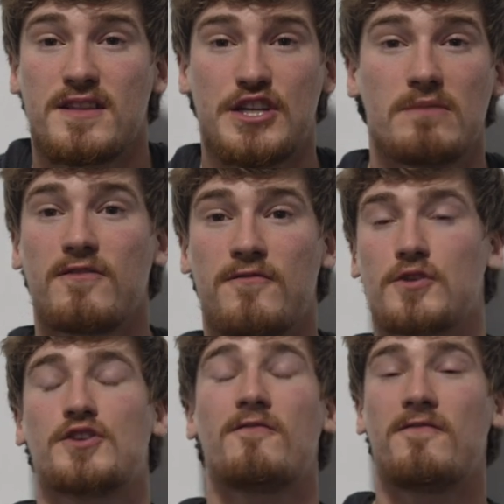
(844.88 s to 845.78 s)
to the gym
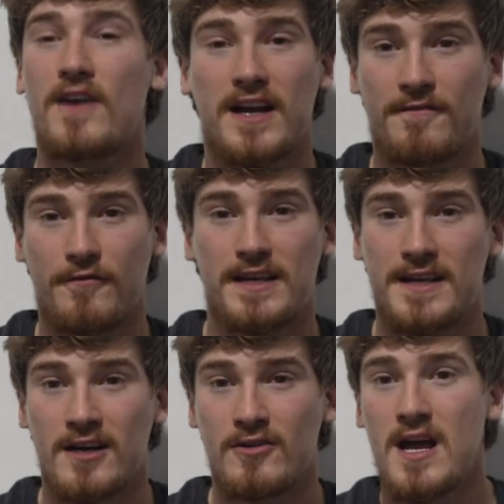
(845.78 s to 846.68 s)
before, don't fucking
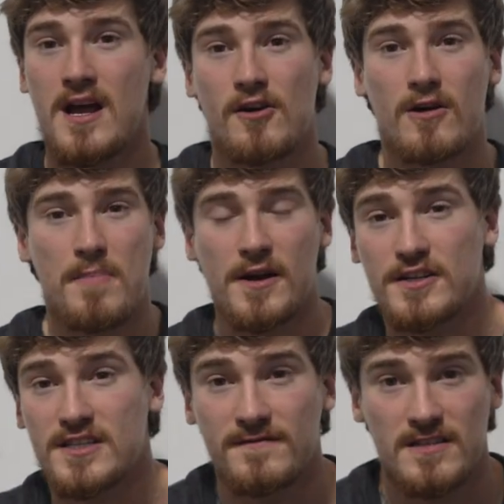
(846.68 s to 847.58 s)
freak out. Don't compare
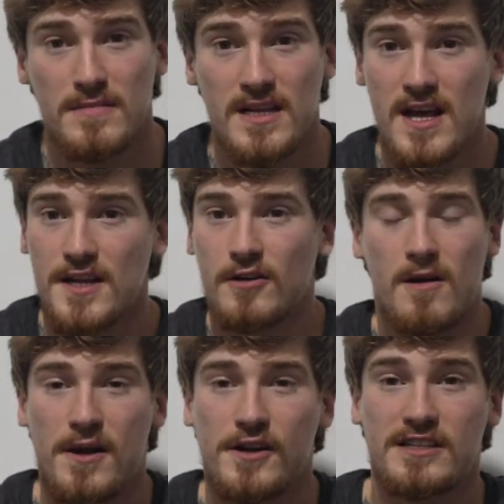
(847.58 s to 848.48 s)
yourself to me. Don't
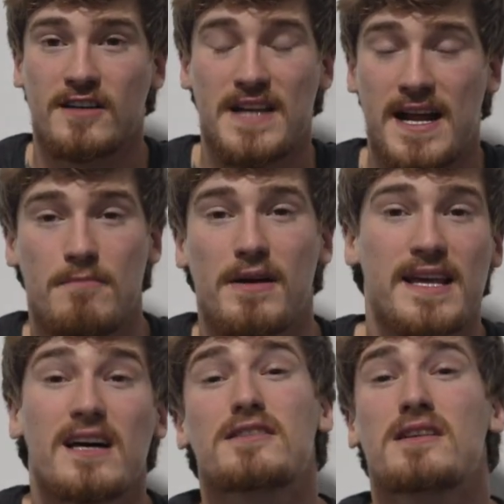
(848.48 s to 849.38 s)
compare yourself to anybody
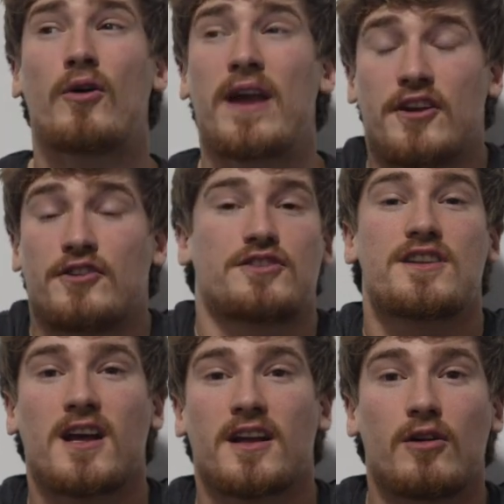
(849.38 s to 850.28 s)
else. Okay, you're just
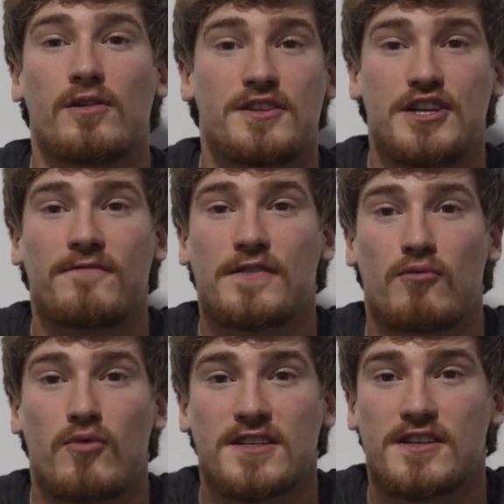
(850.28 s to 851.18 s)
not gonna go to the gym for
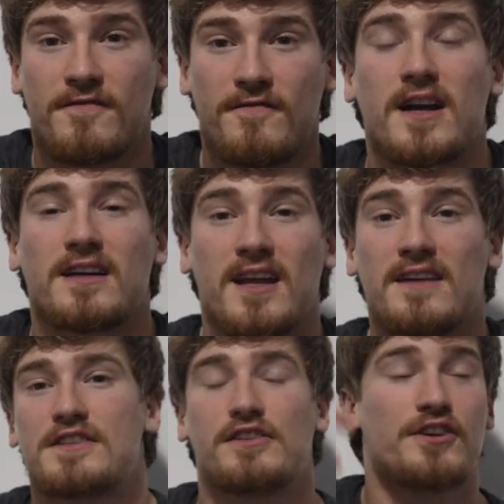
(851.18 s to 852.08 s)
the rest of your fucking
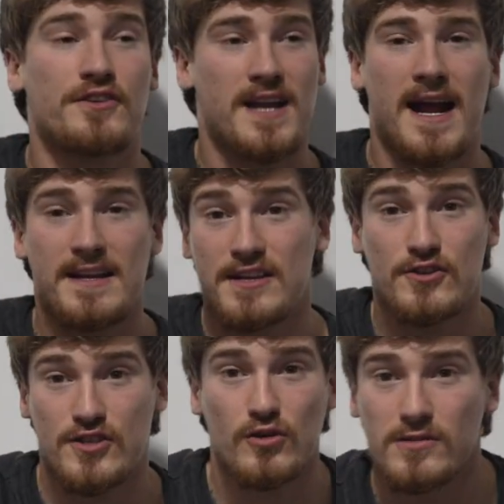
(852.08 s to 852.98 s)
life till you're 90
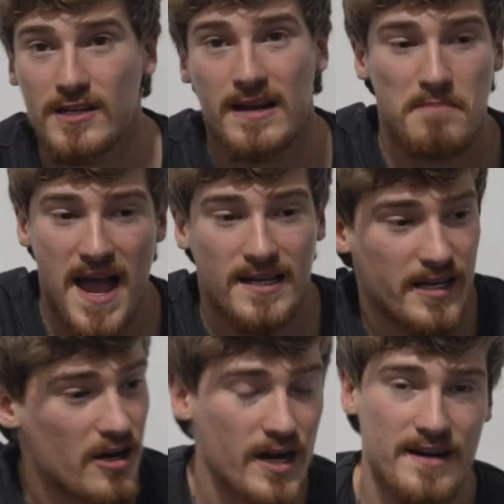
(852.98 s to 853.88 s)
years old looking back
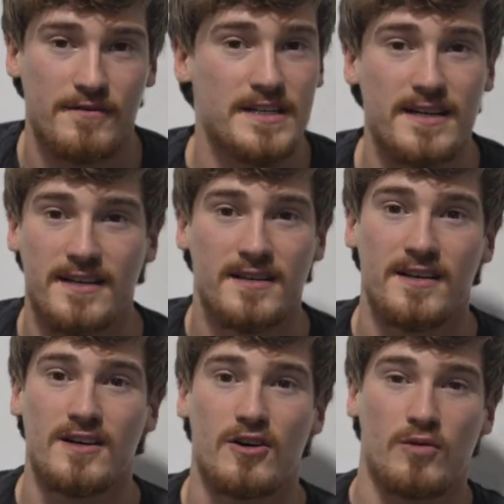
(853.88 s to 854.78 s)
like, oh, I never did it.
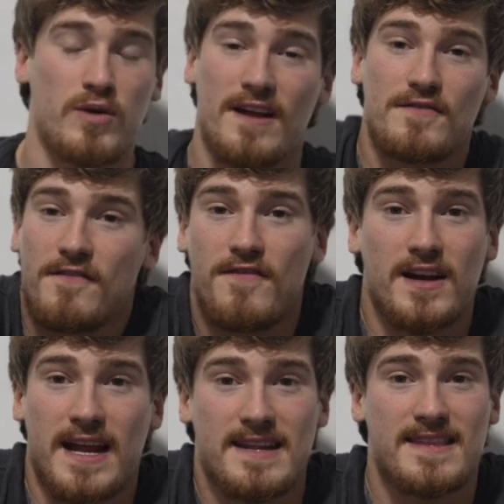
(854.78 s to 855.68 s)
Or whatever the
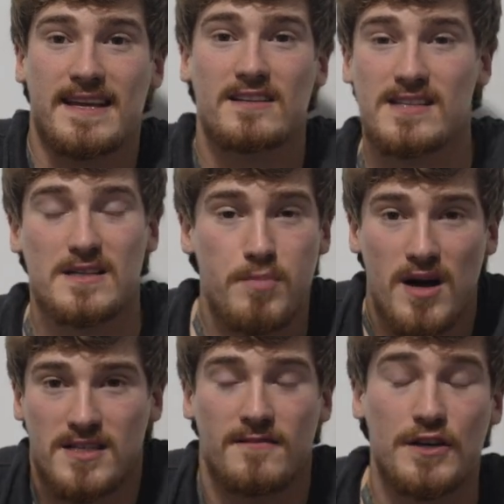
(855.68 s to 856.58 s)
fuck, anything else that's
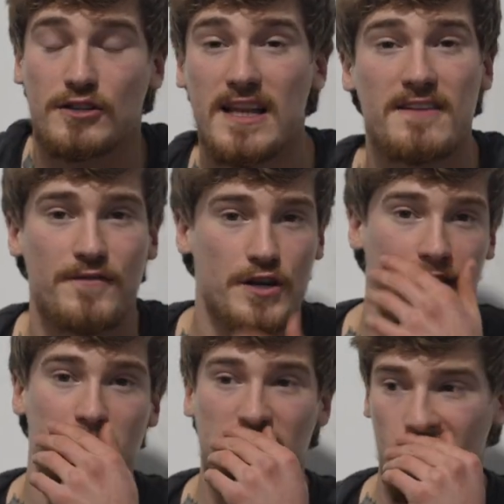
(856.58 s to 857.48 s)
positive in your life, or you're
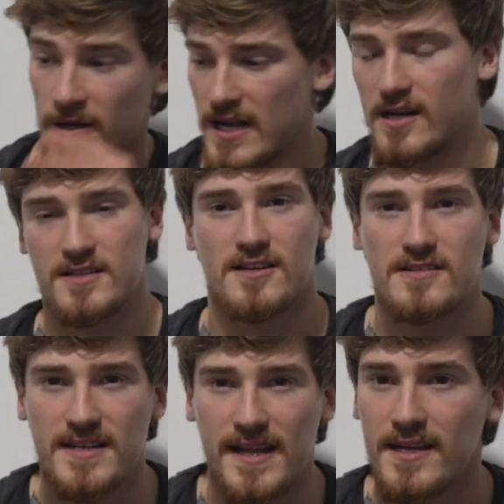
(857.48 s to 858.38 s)
gonna be like, okay, I'm gonna start
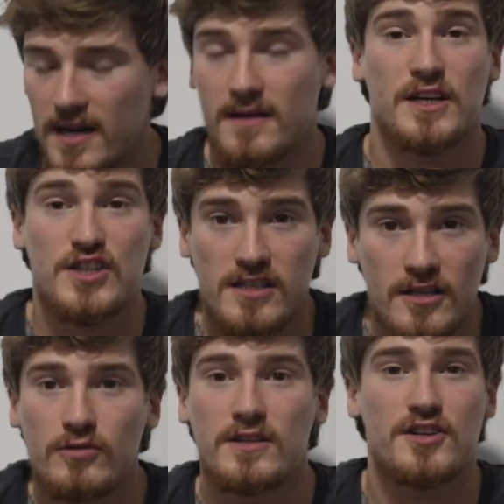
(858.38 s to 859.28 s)
today, and I'm gonna
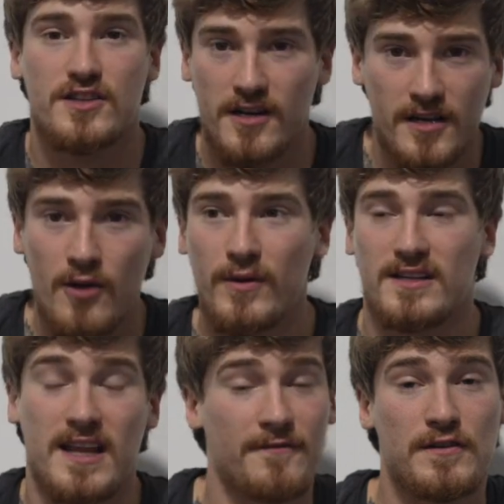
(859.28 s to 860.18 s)
slowly just start going.
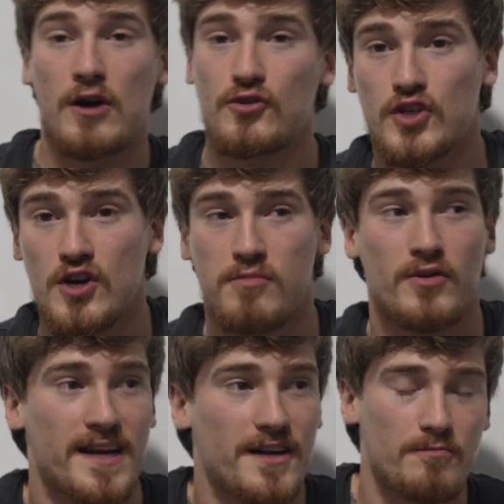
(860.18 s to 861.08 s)
And like, if you don't show up
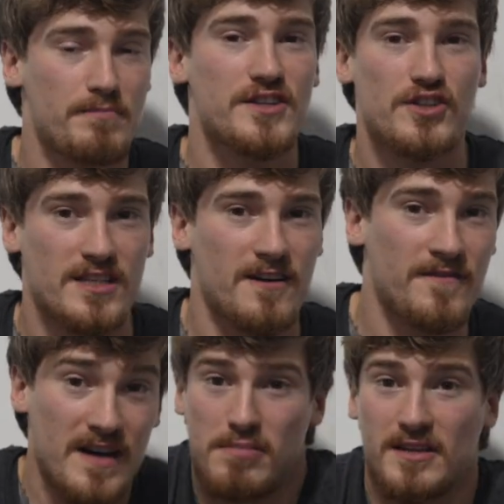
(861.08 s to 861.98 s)
one day, don't beat yourself
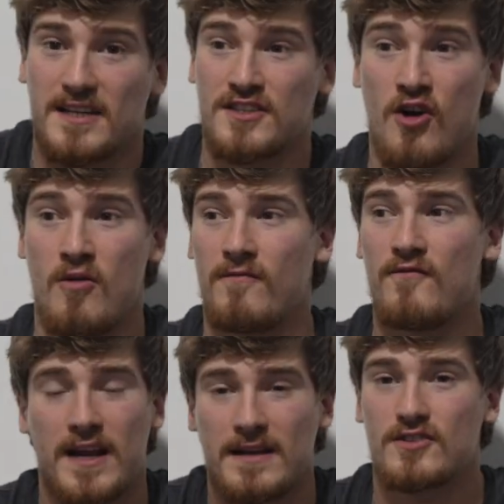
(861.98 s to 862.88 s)
up, but like, don't
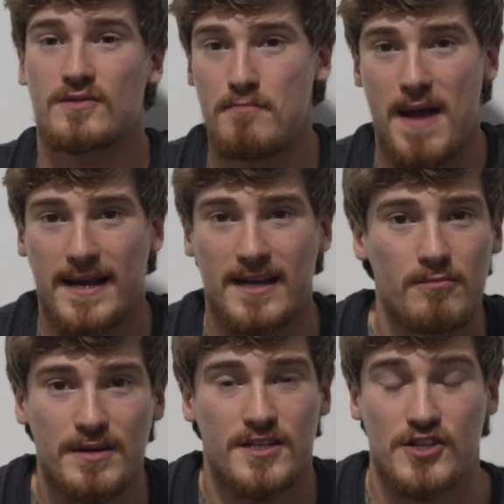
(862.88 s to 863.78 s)
fucking back
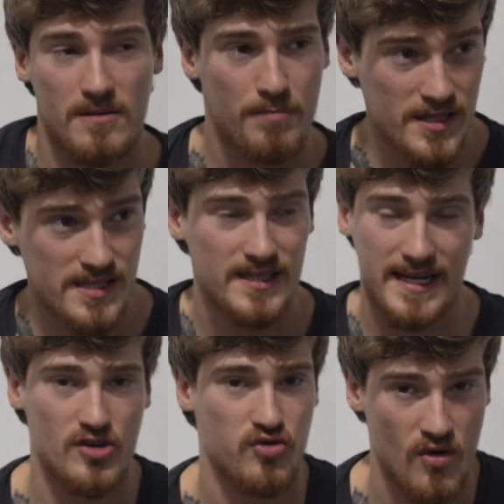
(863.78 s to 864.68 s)
out because you're a pussy.
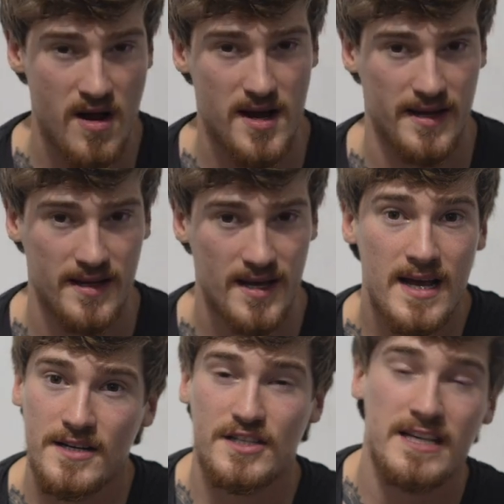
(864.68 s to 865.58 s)
Like, try.
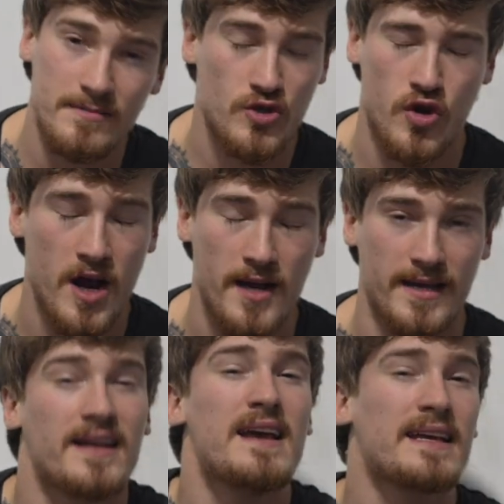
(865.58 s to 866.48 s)
Just keep trying.
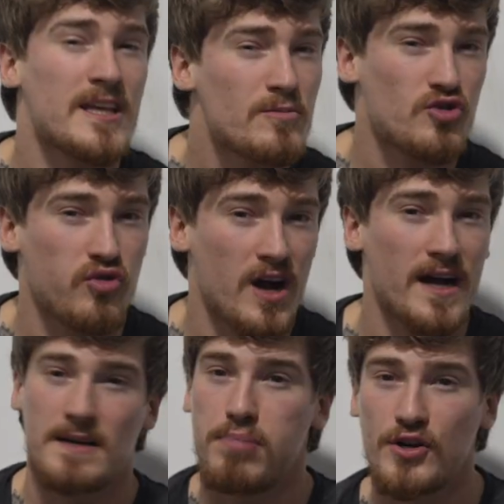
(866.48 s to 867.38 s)
Keep
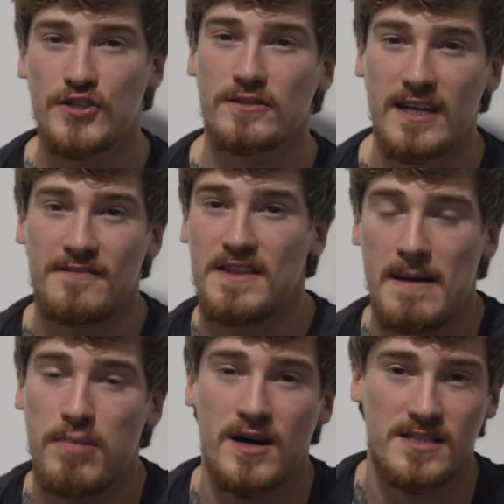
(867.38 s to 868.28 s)
trying to push your life in
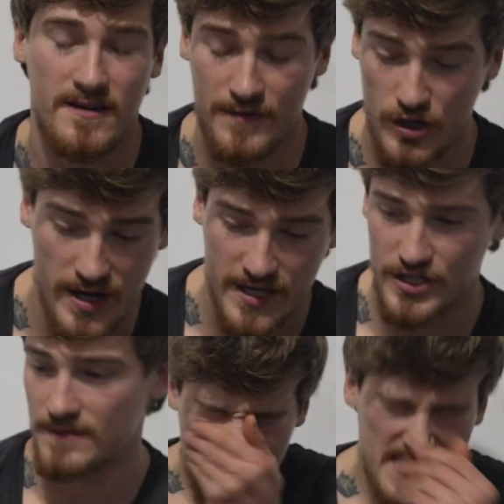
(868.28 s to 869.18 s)
that positive
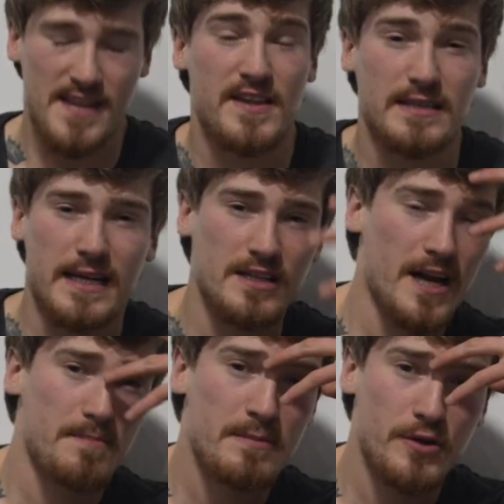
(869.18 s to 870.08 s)
direction. That's the thing, like a
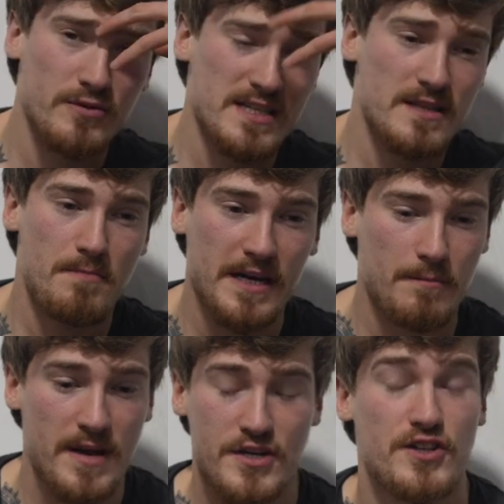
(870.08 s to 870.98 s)
lot of people don't see the bigger
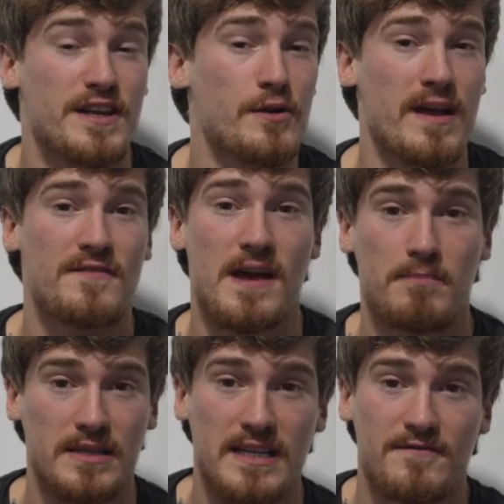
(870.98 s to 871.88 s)
picture, they don't have that
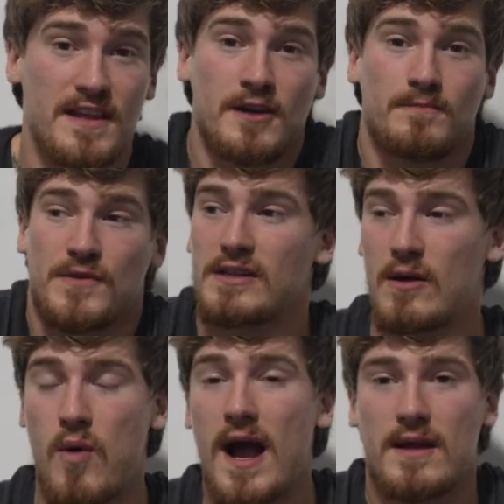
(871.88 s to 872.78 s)
belief, they're like,
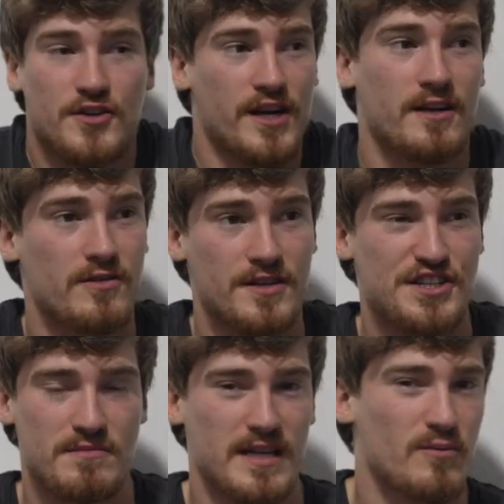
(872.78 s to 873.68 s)
why should I go to the
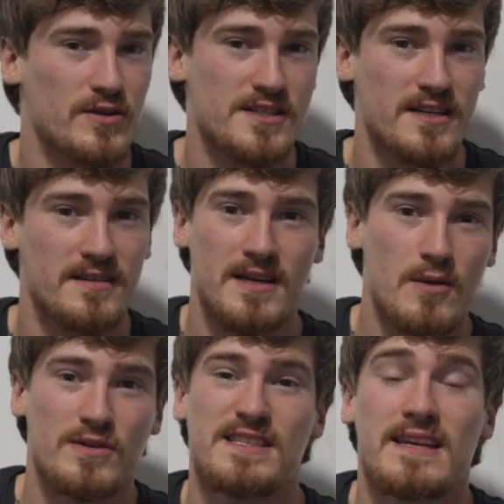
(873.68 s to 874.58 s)
gym? Like, what's
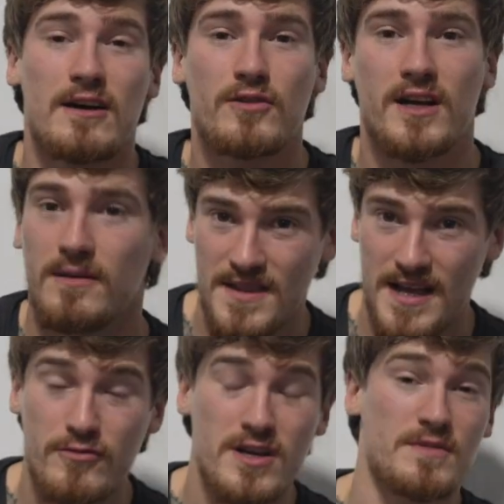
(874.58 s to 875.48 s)
the outcome? The
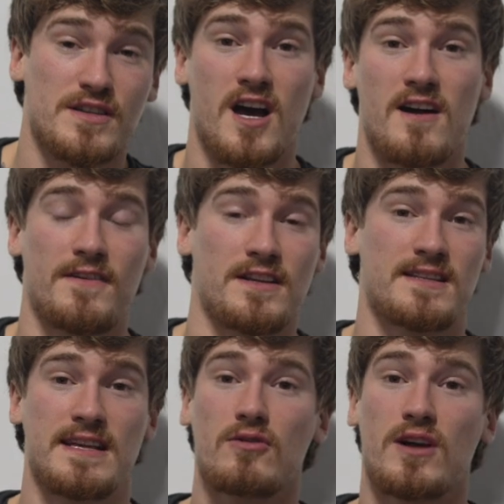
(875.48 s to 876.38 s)
outcome is confidence,
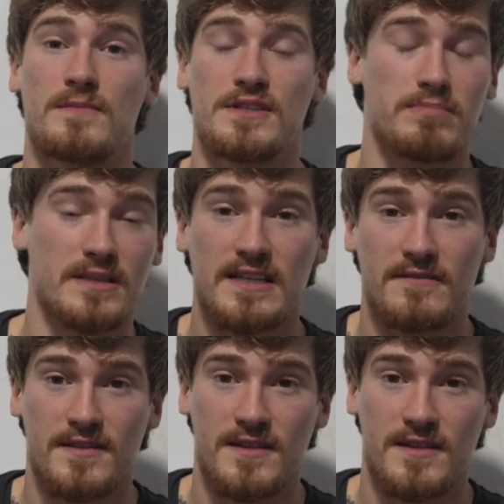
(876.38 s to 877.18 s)
the outcome is belief.